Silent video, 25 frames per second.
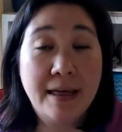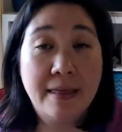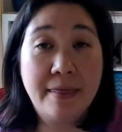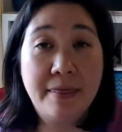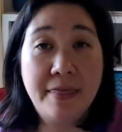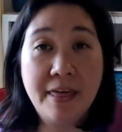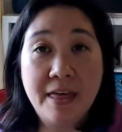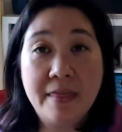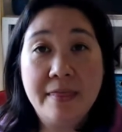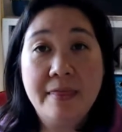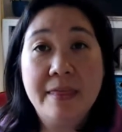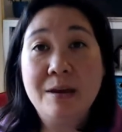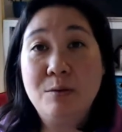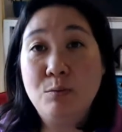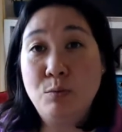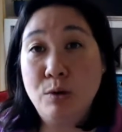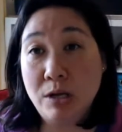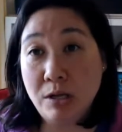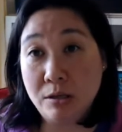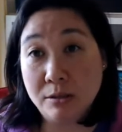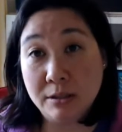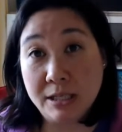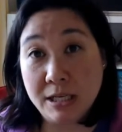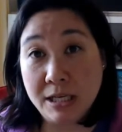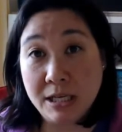then they
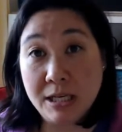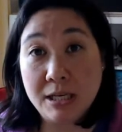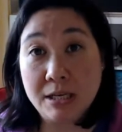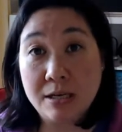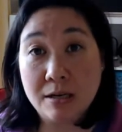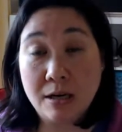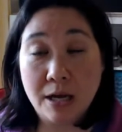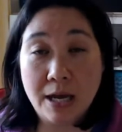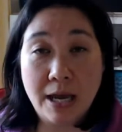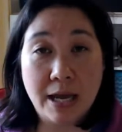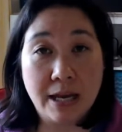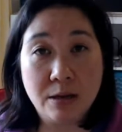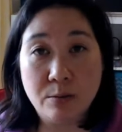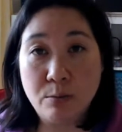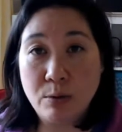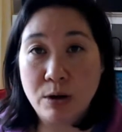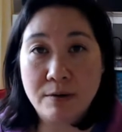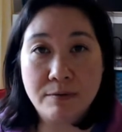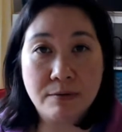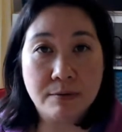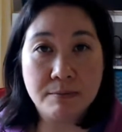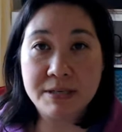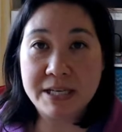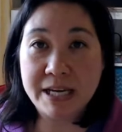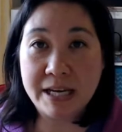will need
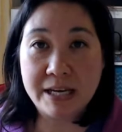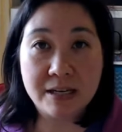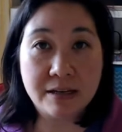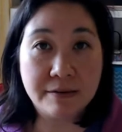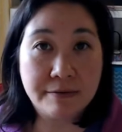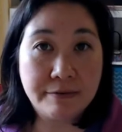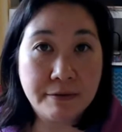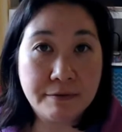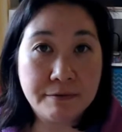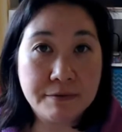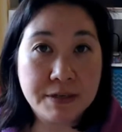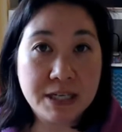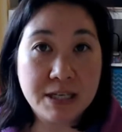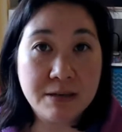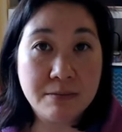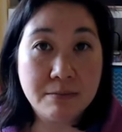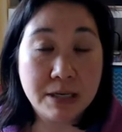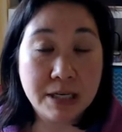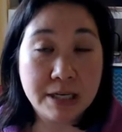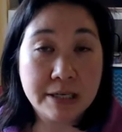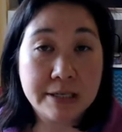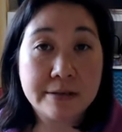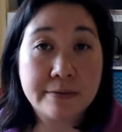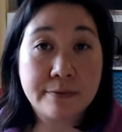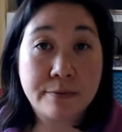anywhere from 10 to 15
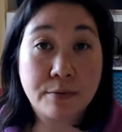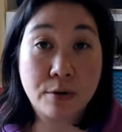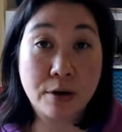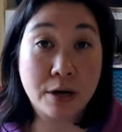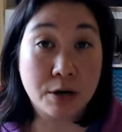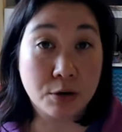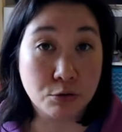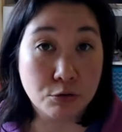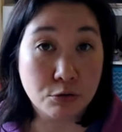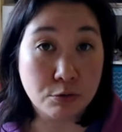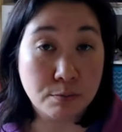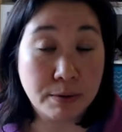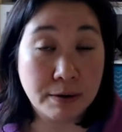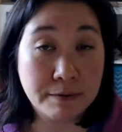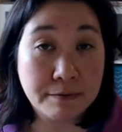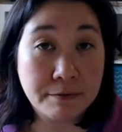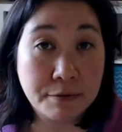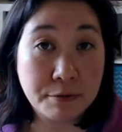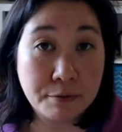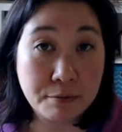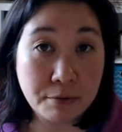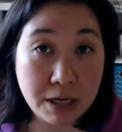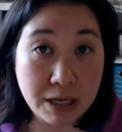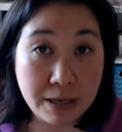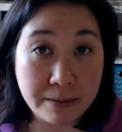minutes for a group of
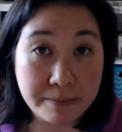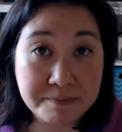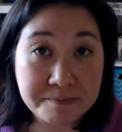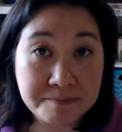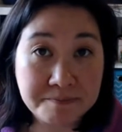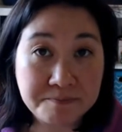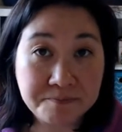3.